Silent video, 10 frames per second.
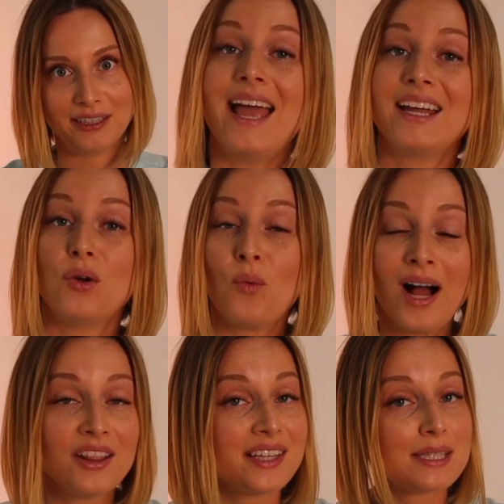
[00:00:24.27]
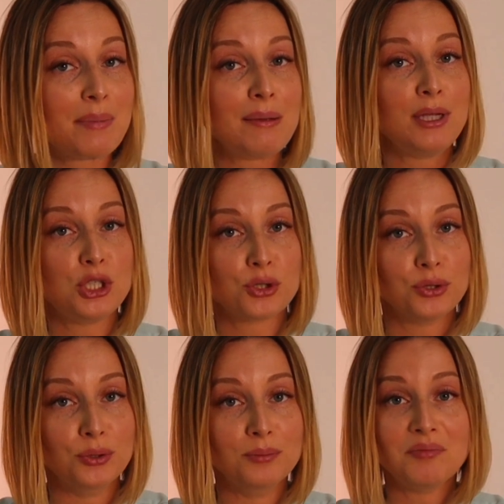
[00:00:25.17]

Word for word: And while this may be true,